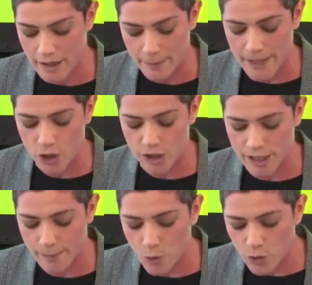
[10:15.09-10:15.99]
because
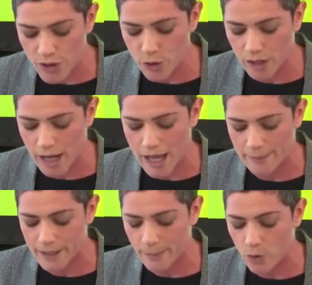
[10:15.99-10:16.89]
the more you
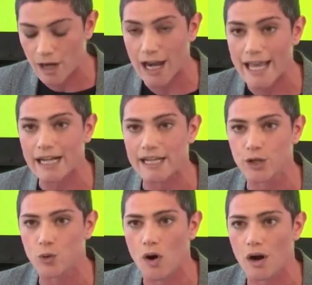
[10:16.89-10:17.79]
climb, the more likely
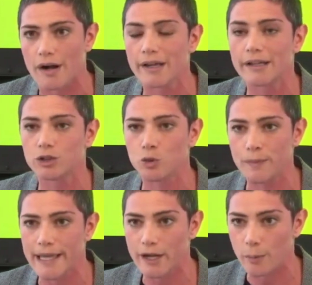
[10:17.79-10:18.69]
you are to
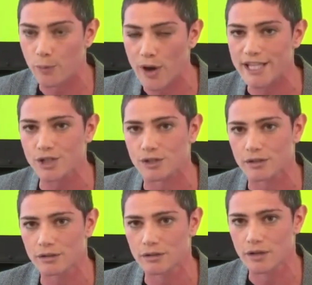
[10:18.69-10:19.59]
be an oppressor
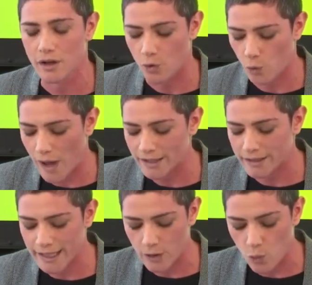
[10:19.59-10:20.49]
rather
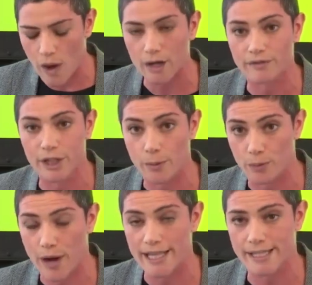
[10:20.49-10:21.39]
than one of the
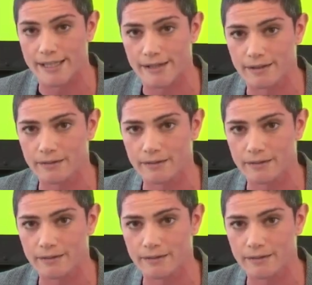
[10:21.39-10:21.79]
oppressed.